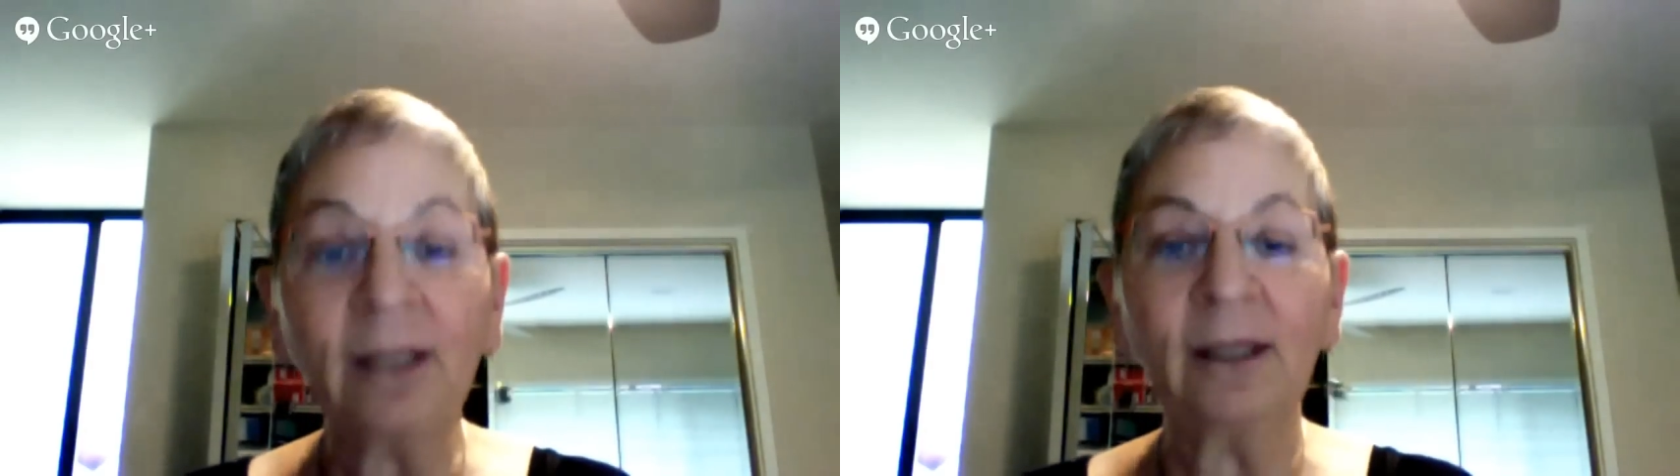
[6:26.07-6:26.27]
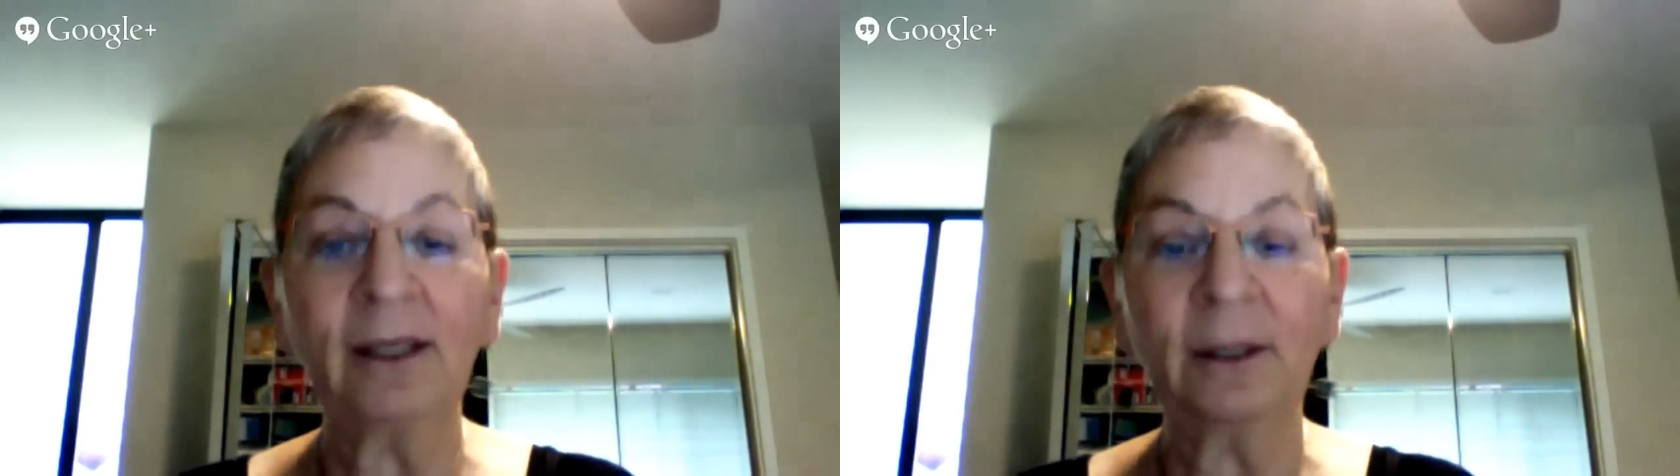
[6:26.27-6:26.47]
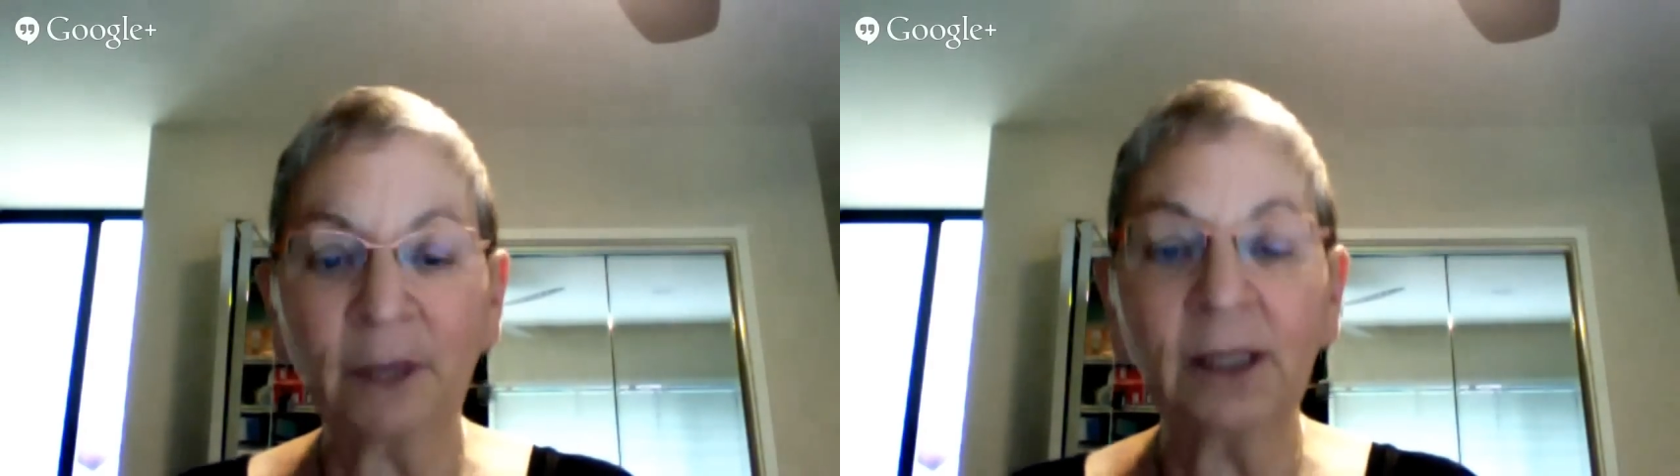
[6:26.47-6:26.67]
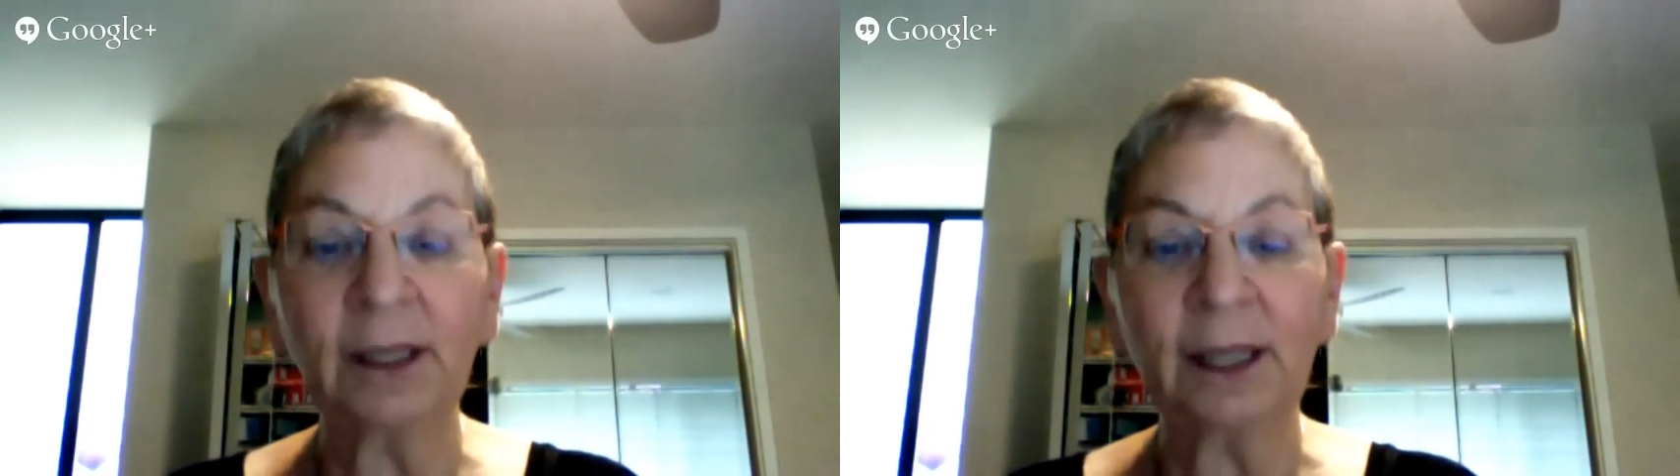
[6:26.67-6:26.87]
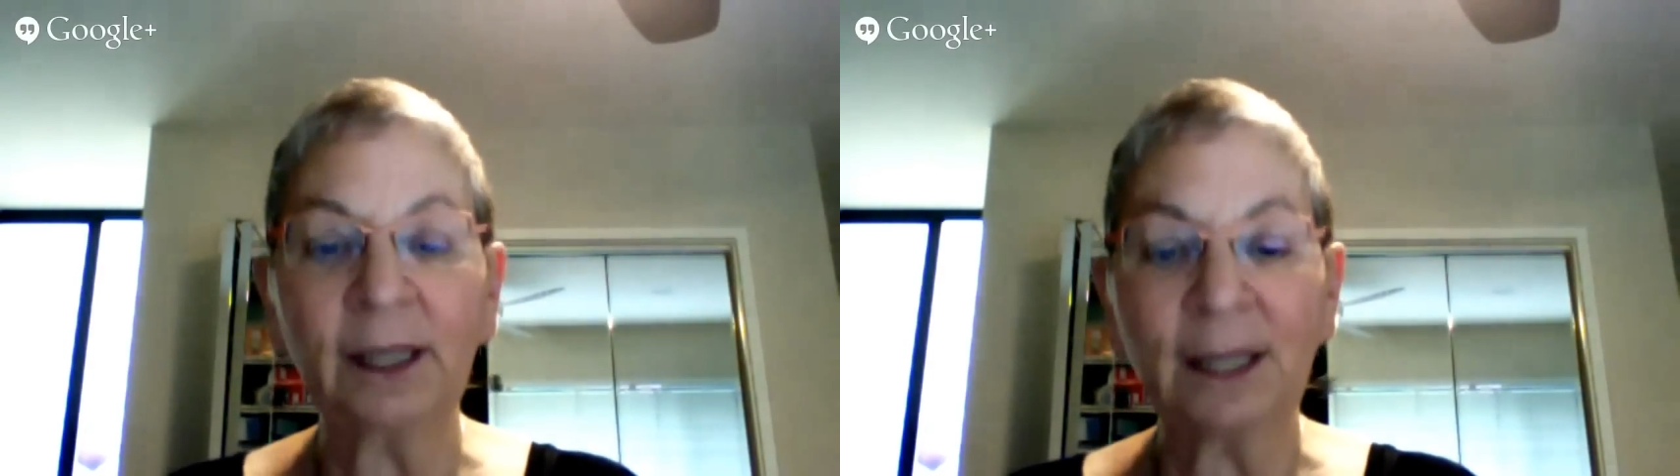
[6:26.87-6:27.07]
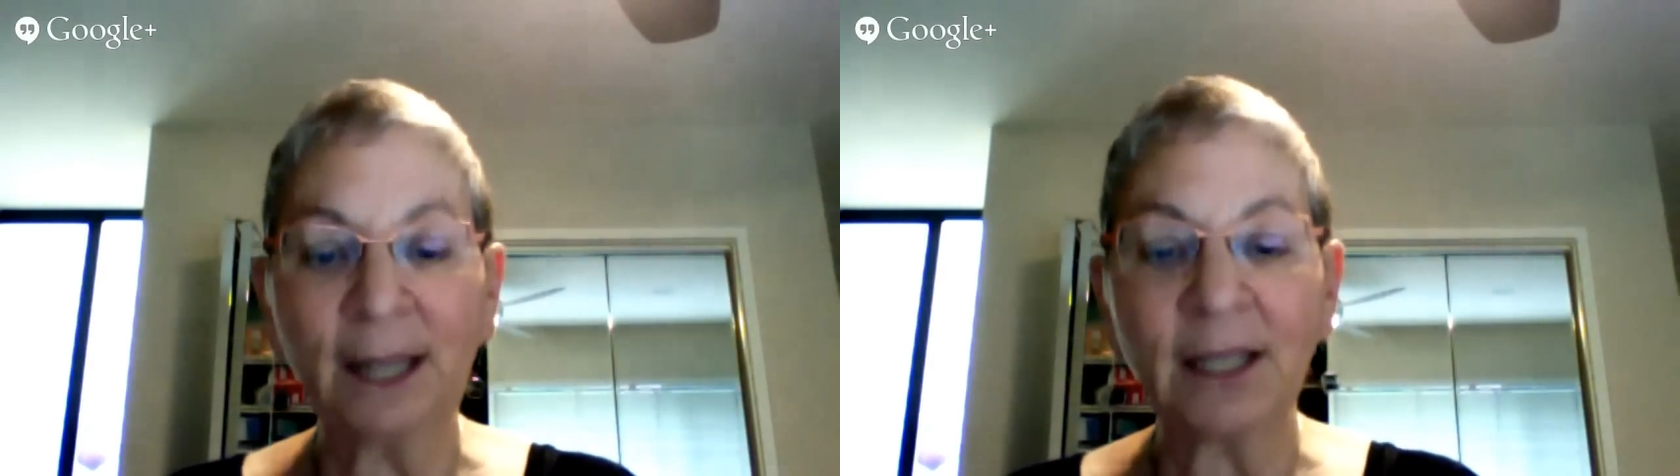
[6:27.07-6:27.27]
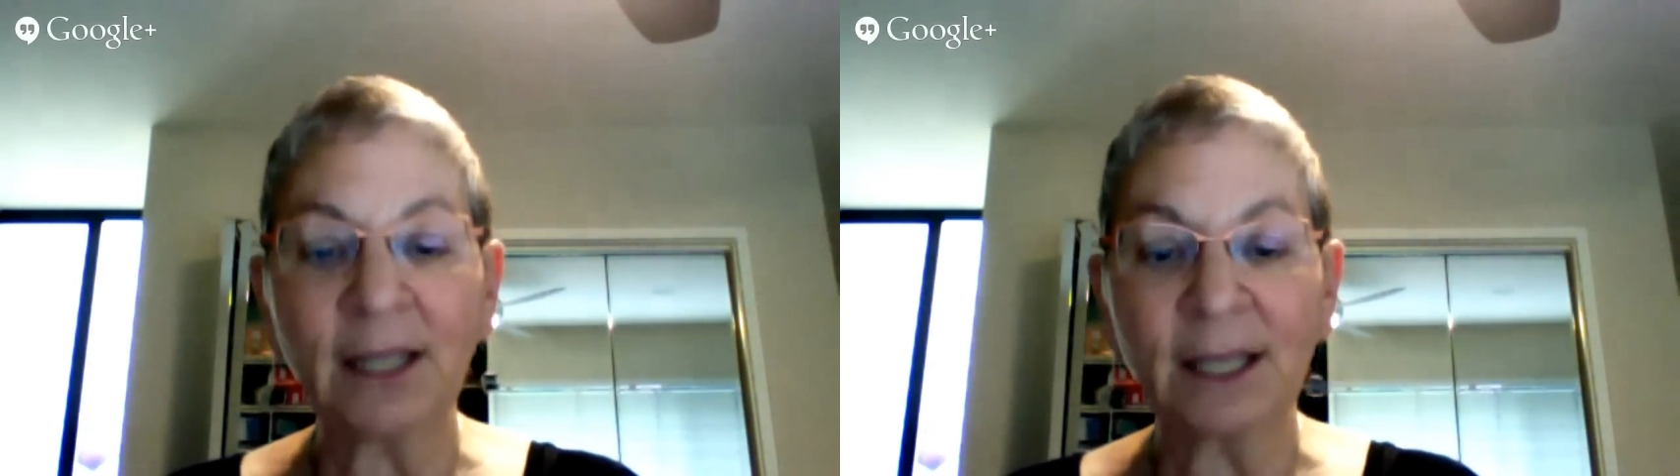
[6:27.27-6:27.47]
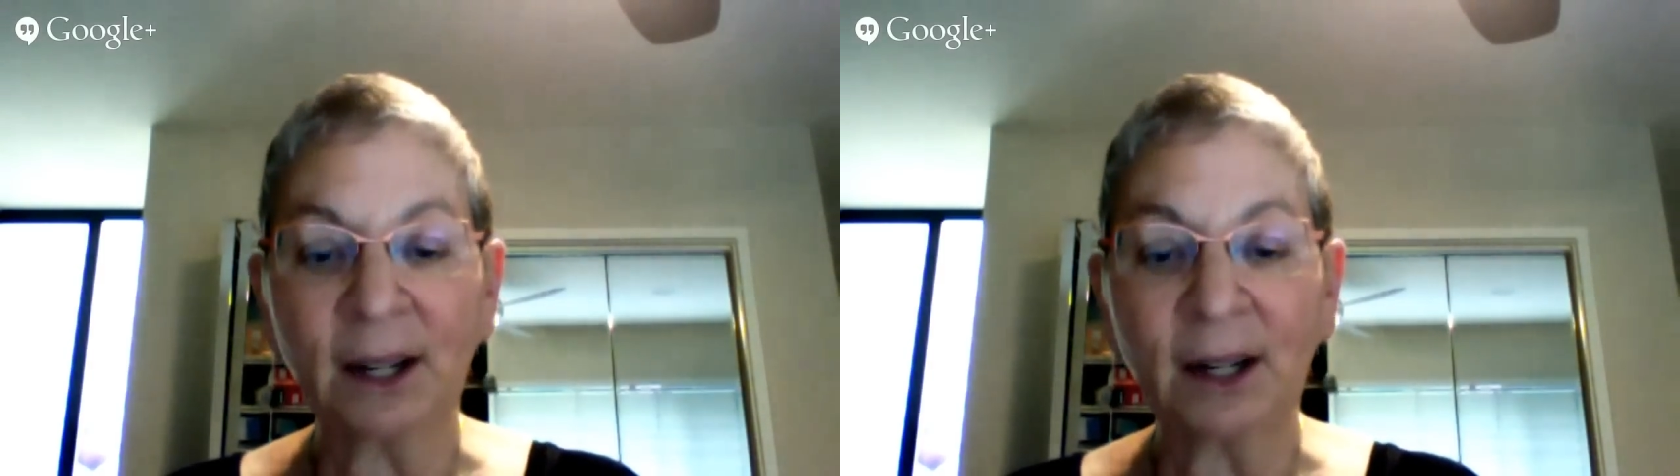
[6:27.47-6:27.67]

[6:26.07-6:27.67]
really necessary